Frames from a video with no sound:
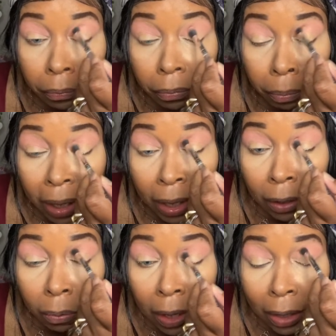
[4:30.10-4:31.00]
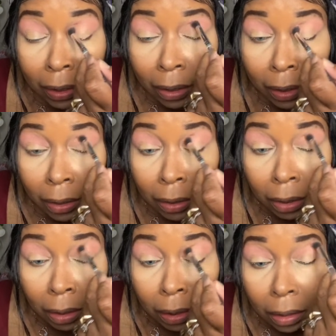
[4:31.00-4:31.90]
bad quality
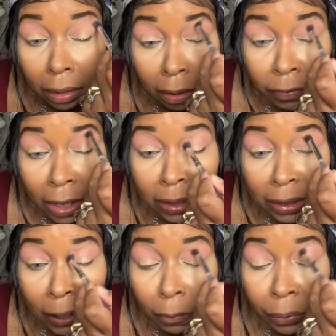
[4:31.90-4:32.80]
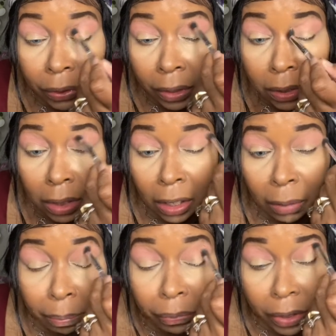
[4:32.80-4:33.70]
of eyeshadow. But
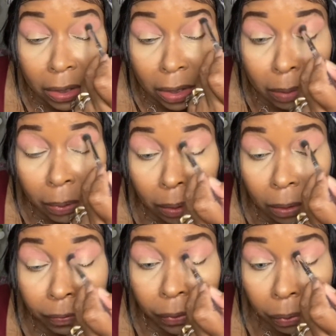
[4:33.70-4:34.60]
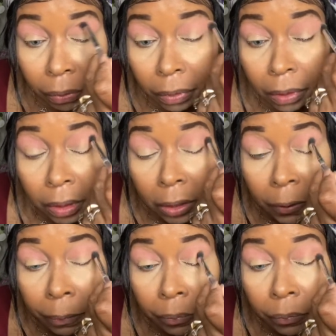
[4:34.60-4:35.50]
this is beautiful.
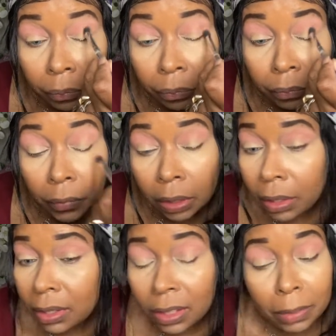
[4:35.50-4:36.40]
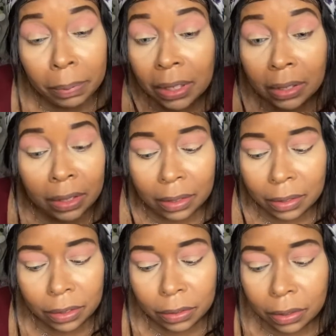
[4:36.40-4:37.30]
This is blending
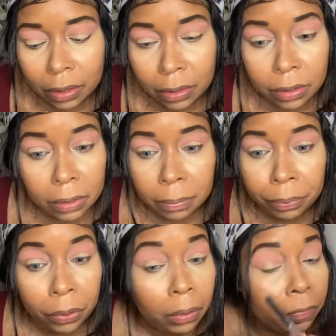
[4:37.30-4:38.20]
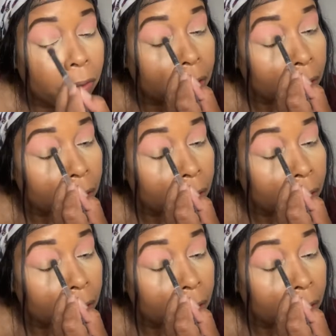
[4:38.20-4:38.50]
beautifully.